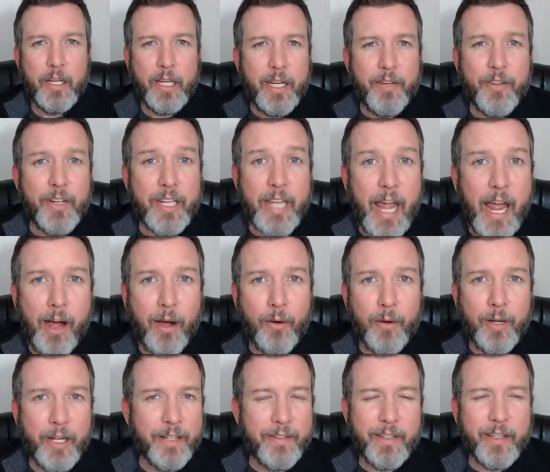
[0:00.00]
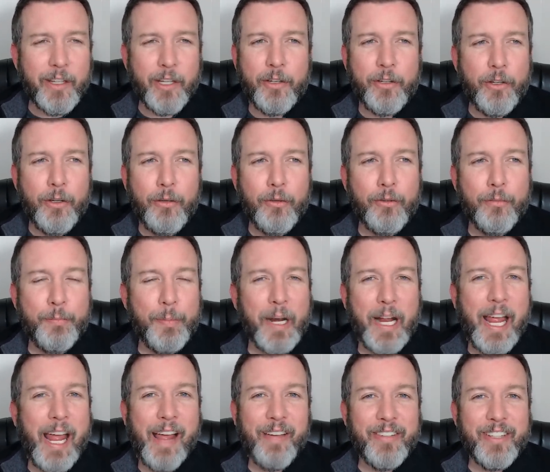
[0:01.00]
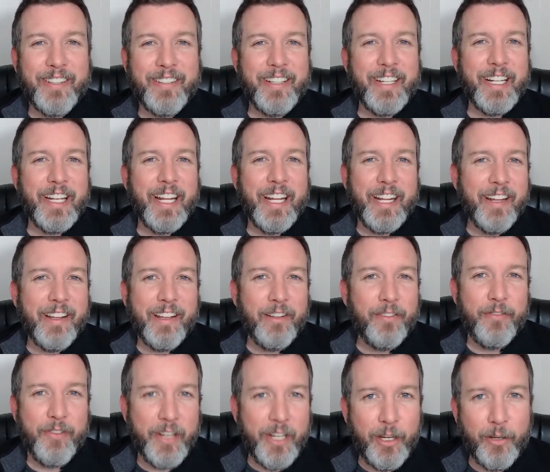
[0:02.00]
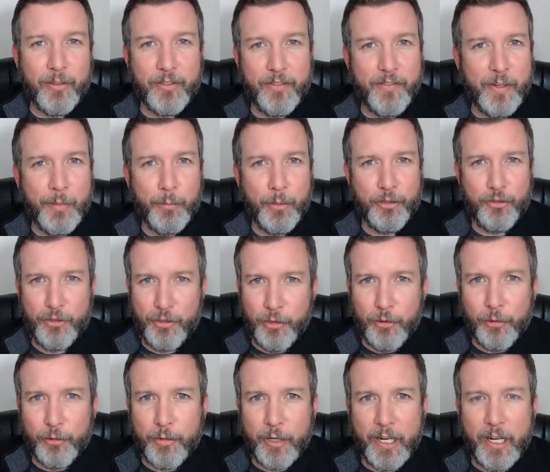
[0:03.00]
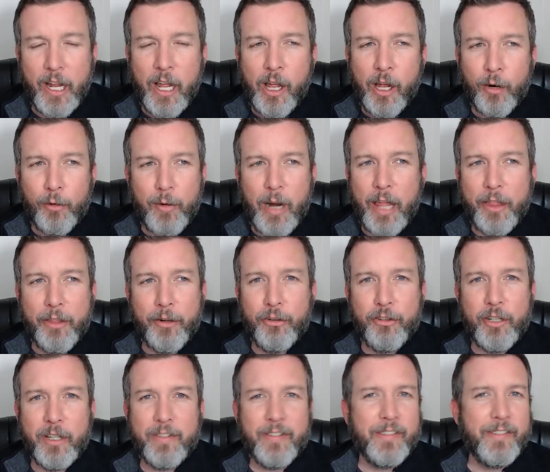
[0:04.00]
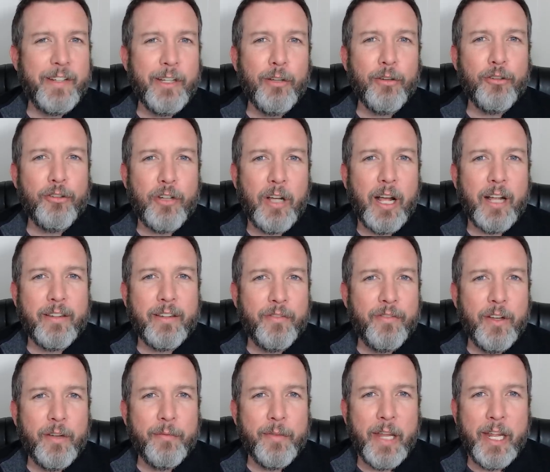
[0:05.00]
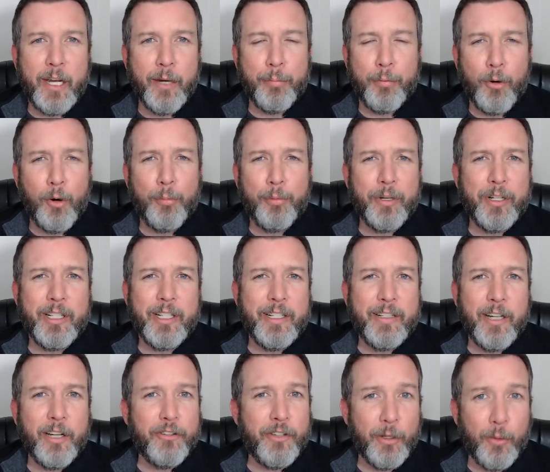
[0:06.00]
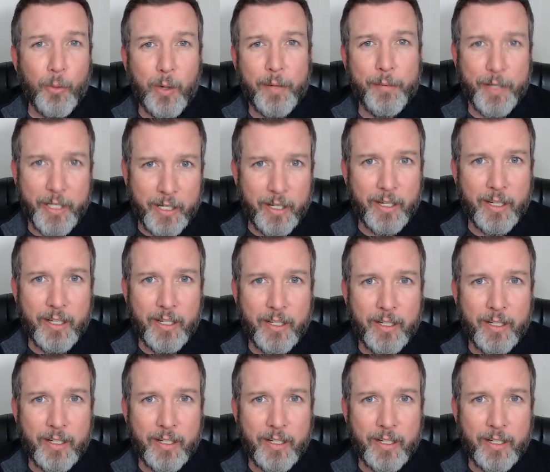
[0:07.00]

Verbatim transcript: Even now, it's in the news, but I haven't seen any of these videos of him with children, rather just still shots of him inappropriately touching women.